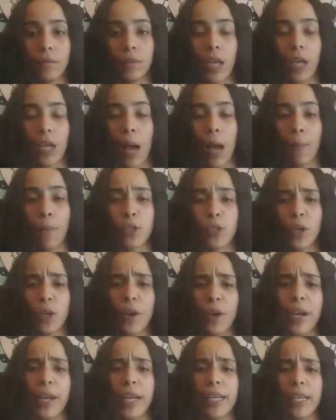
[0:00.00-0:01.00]
I'm also
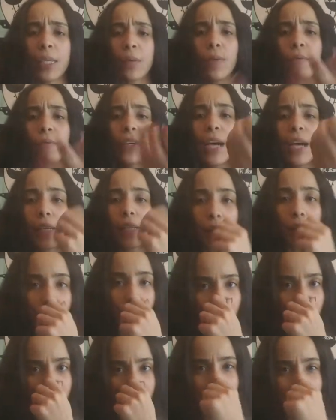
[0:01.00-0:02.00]
hearing like some of you guys are
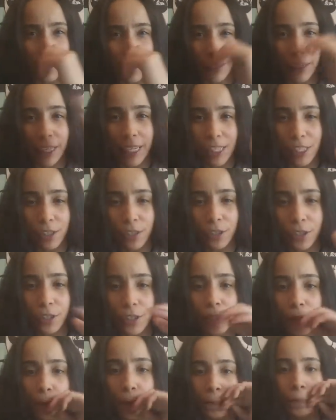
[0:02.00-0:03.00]
very good
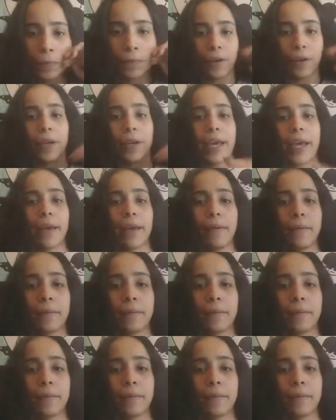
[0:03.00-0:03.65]
listeners, okay?